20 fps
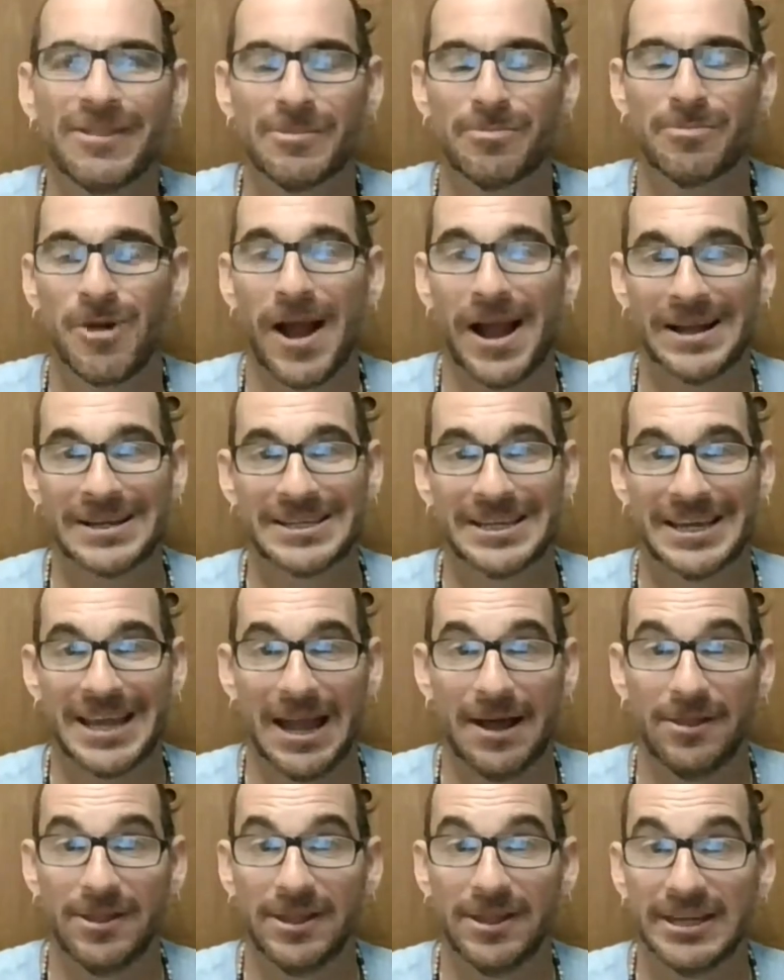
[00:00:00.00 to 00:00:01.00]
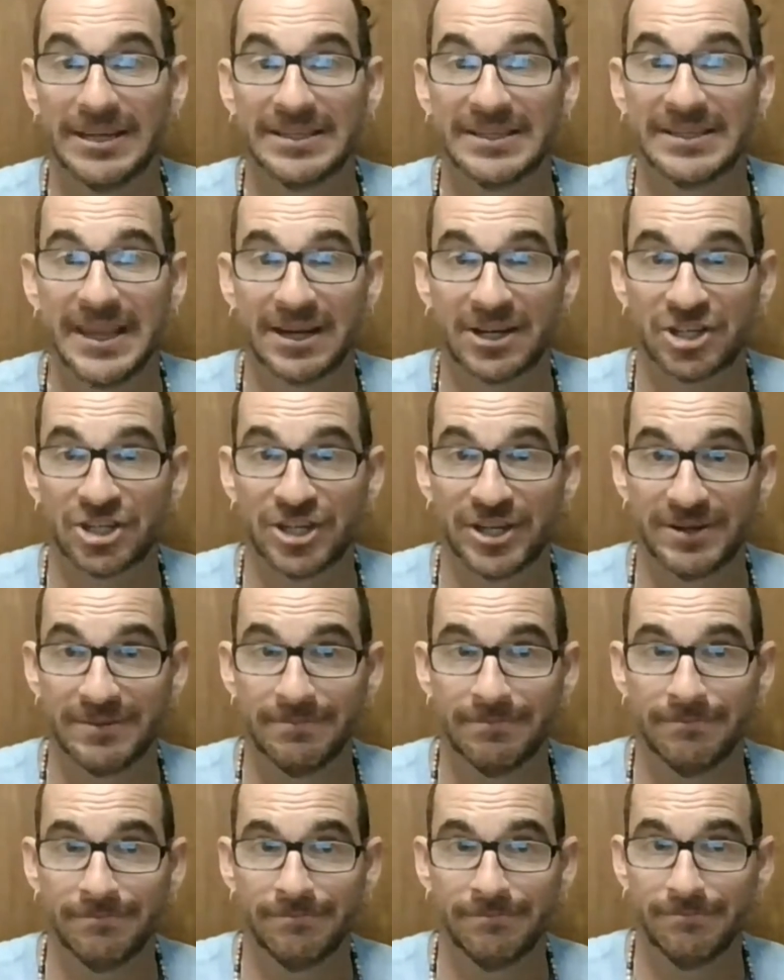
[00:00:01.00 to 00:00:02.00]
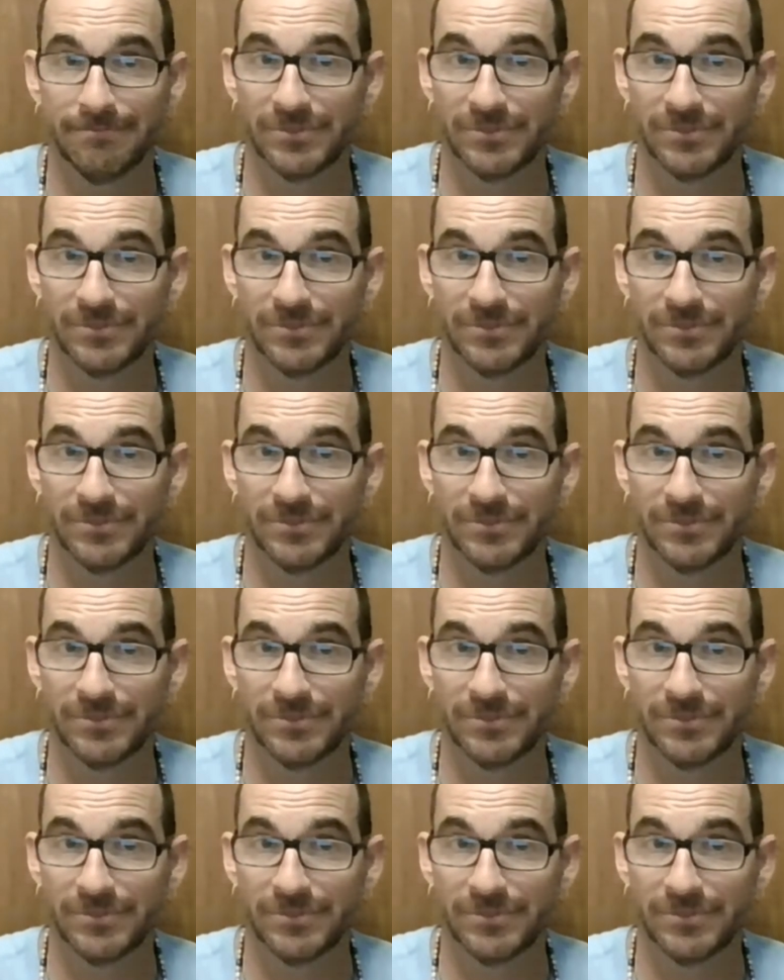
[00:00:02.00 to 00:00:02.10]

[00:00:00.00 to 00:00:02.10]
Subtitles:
the practicality section.